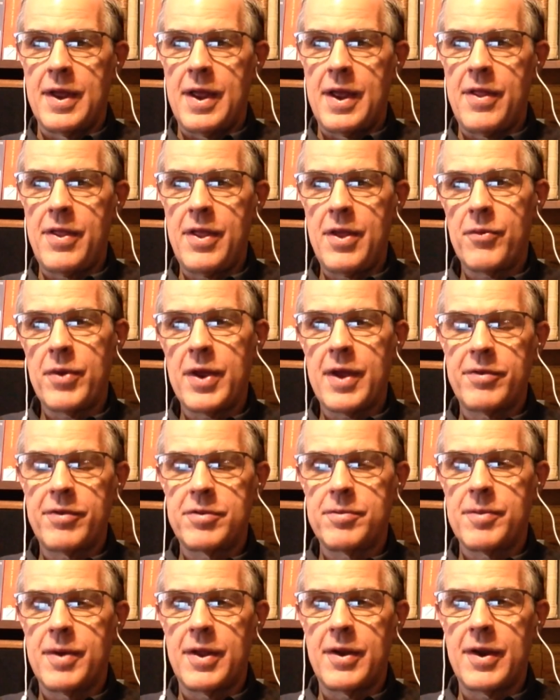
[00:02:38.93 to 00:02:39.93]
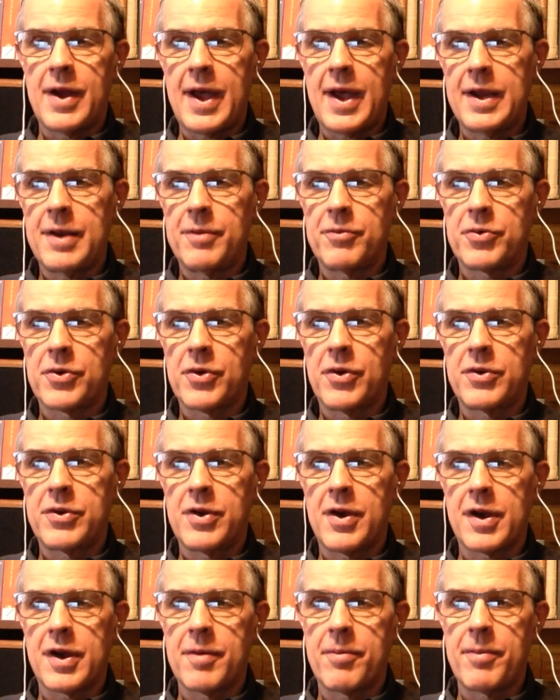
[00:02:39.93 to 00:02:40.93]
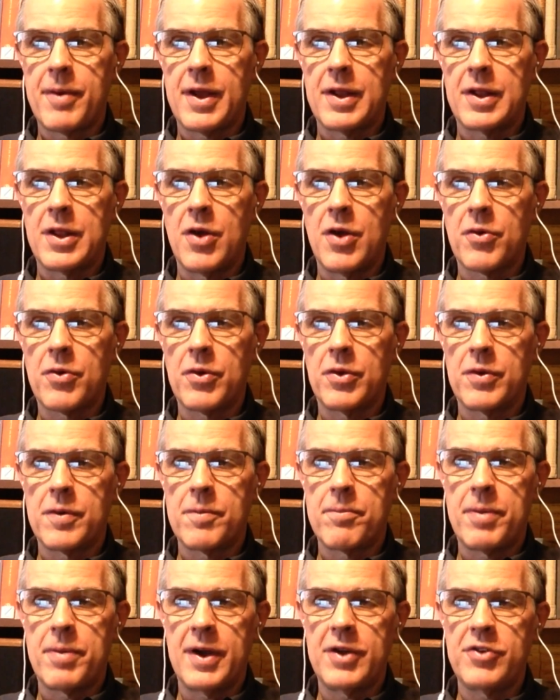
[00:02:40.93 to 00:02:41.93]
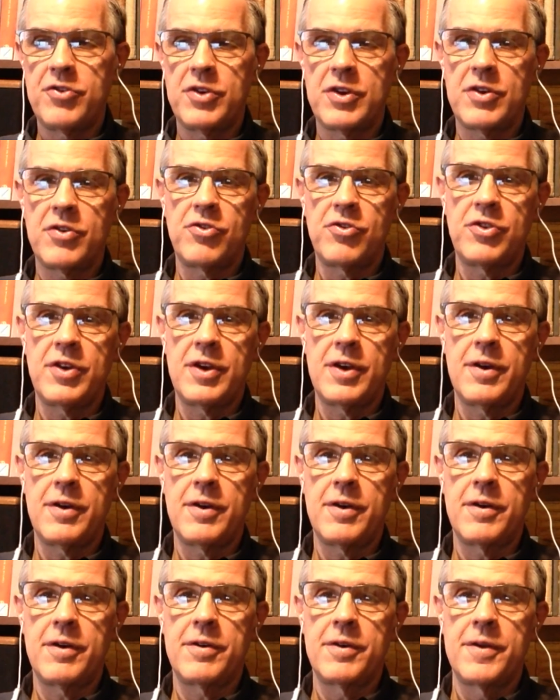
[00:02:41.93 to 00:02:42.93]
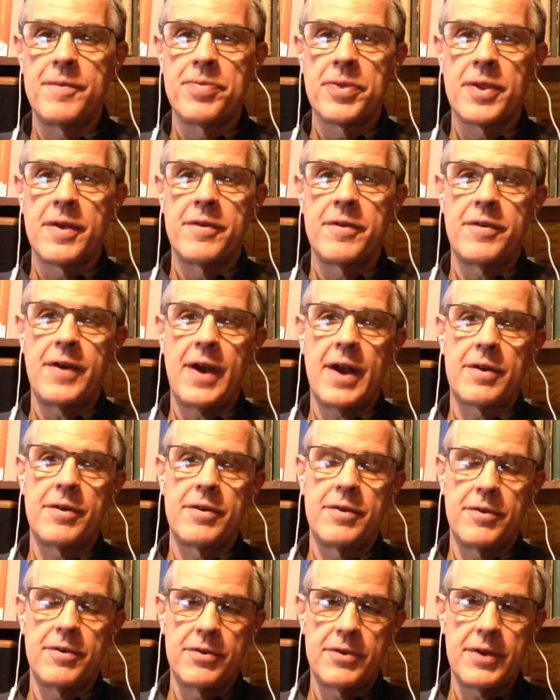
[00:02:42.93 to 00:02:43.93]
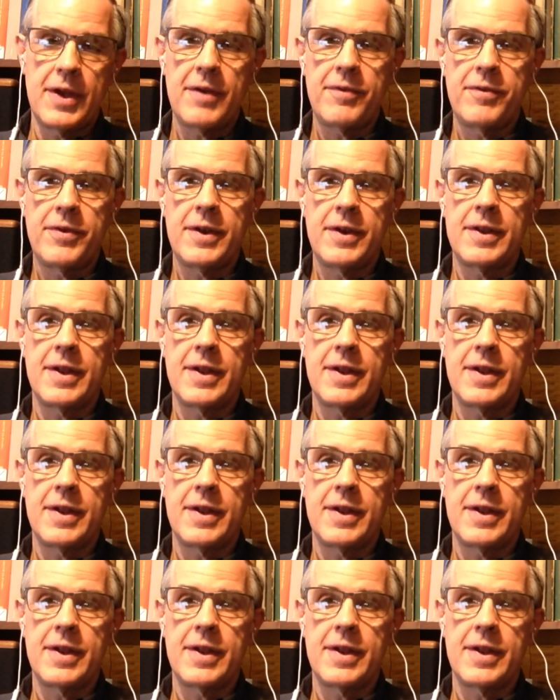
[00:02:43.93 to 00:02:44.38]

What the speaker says: And then we have some other items we're going to talk about: local or punching shears, factors of safety.